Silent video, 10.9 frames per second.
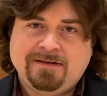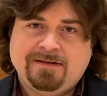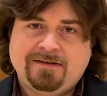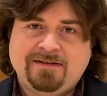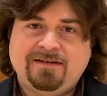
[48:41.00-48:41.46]

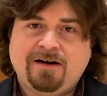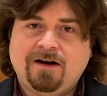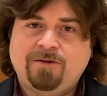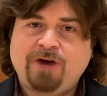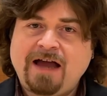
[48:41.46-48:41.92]
to
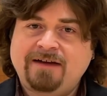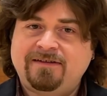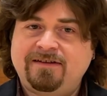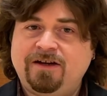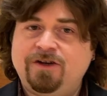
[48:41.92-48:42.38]
start
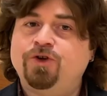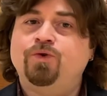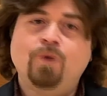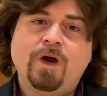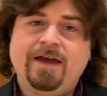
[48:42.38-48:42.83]
practicing new
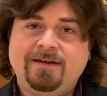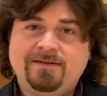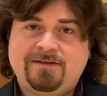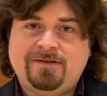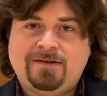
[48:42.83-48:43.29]

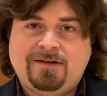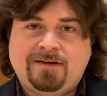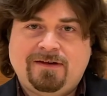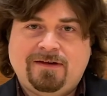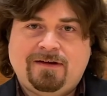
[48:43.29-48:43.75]
ways
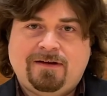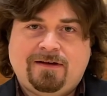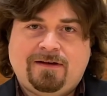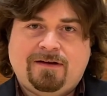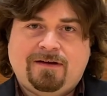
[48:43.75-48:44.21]

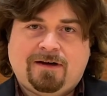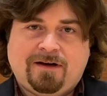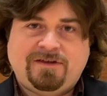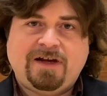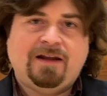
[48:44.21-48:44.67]

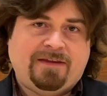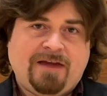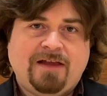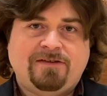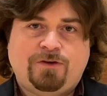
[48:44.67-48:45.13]
of telling
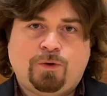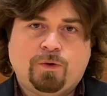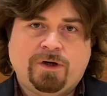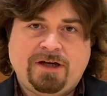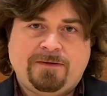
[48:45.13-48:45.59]
that
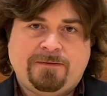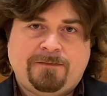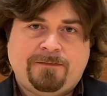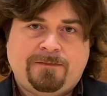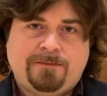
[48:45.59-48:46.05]
story,
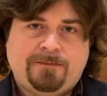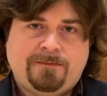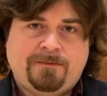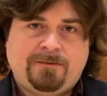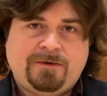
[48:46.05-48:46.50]

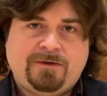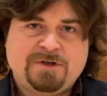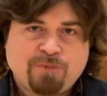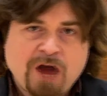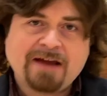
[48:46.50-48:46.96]

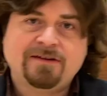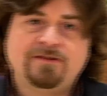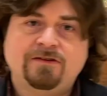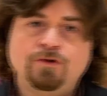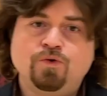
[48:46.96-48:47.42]
to
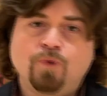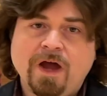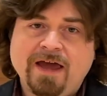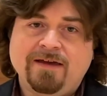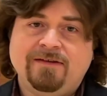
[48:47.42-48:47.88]
practice new
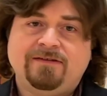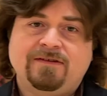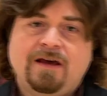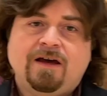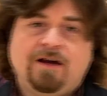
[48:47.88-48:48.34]
ways
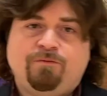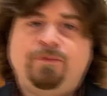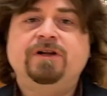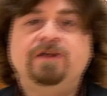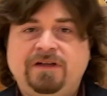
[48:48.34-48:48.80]
of
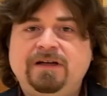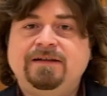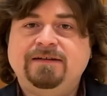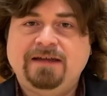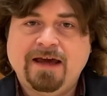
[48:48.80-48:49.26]
building
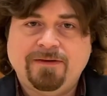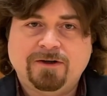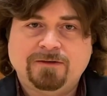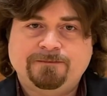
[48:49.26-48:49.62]
together.